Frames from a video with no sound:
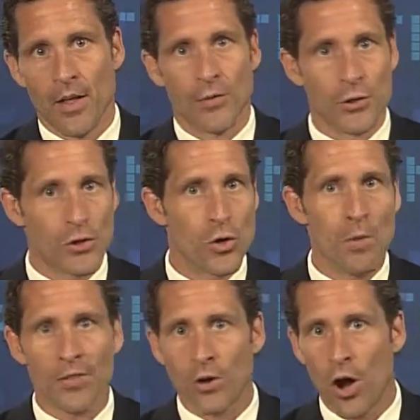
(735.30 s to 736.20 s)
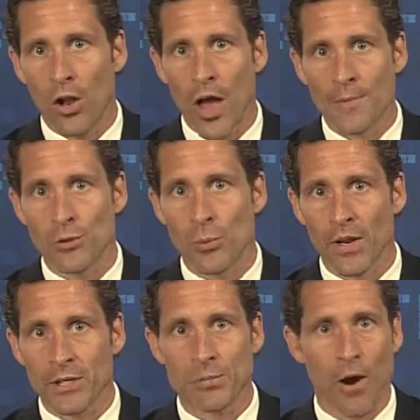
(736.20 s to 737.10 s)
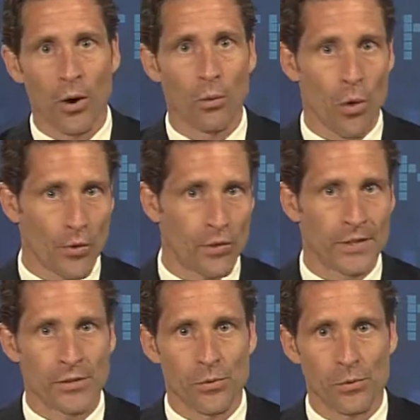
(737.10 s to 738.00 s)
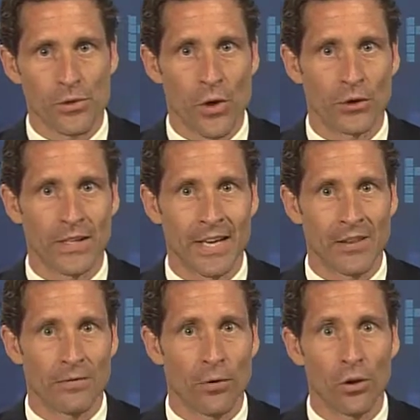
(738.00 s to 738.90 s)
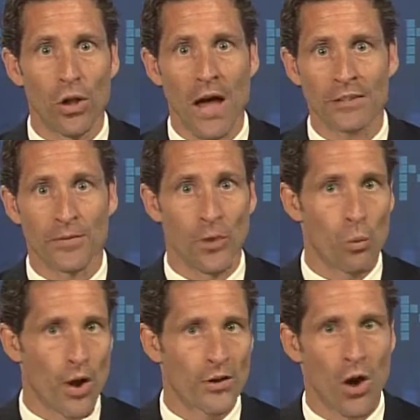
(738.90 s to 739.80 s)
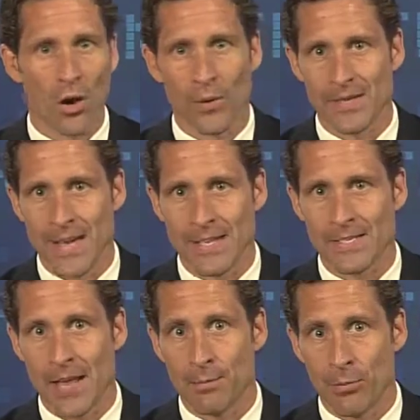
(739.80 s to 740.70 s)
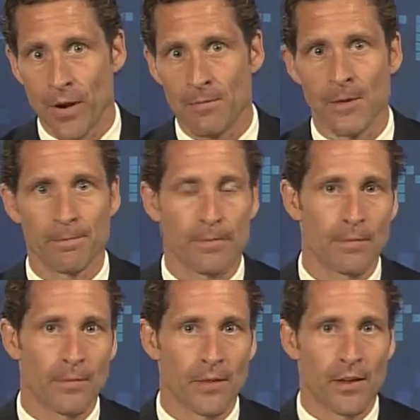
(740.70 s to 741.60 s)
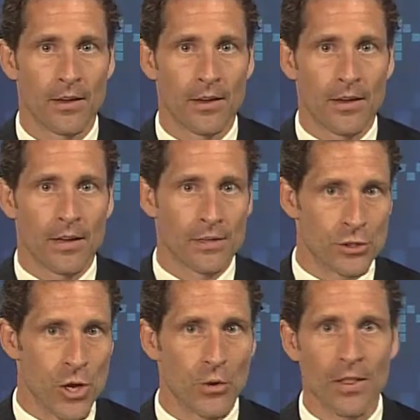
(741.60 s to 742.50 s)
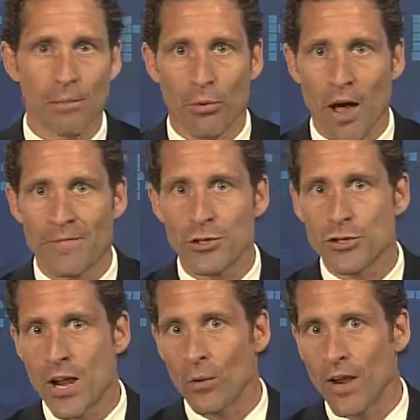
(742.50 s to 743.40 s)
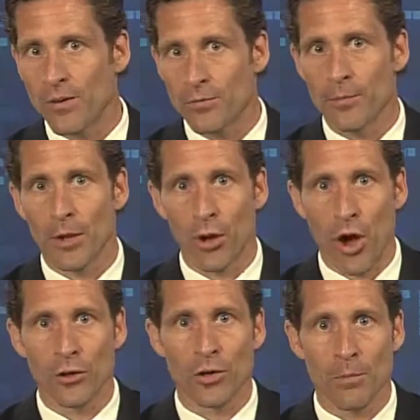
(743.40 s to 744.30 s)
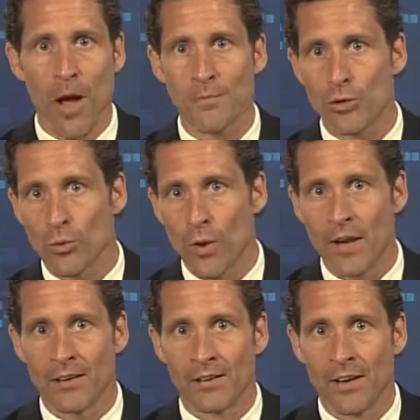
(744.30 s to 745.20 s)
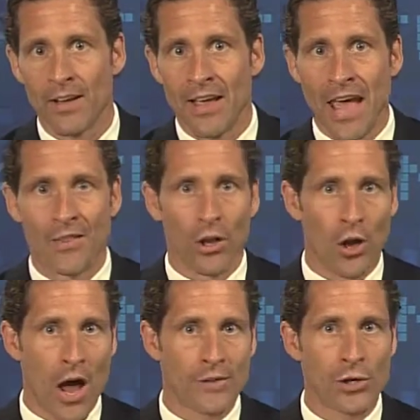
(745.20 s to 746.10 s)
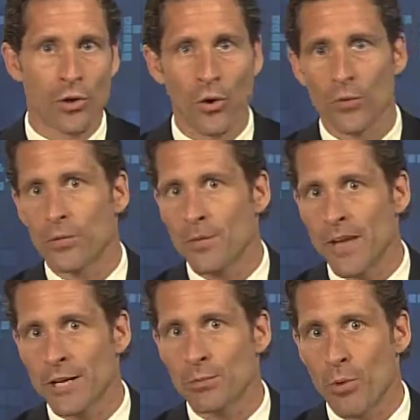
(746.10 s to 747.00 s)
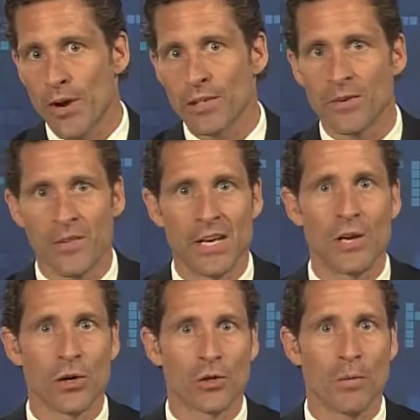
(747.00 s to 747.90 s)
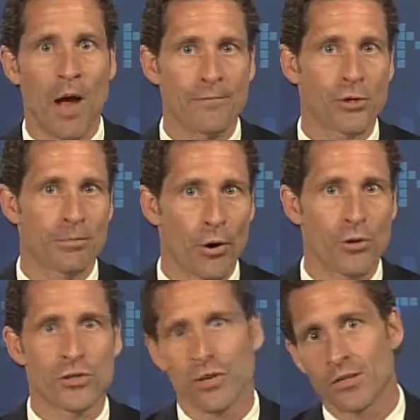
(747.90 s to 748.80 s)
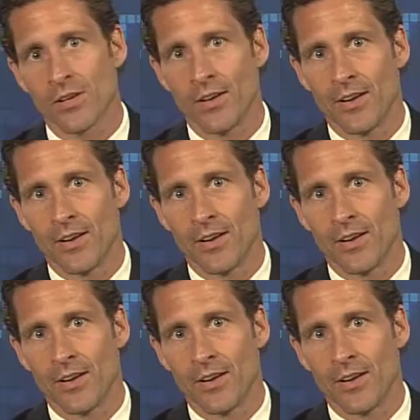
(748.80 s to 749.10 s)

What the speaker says: The 2-month call option will expire worthless, resulting in the full loss of the $1.10 premium. Considering the profit generated from the long-term option written and the loss incurred from the expiration of the near-term option purchased,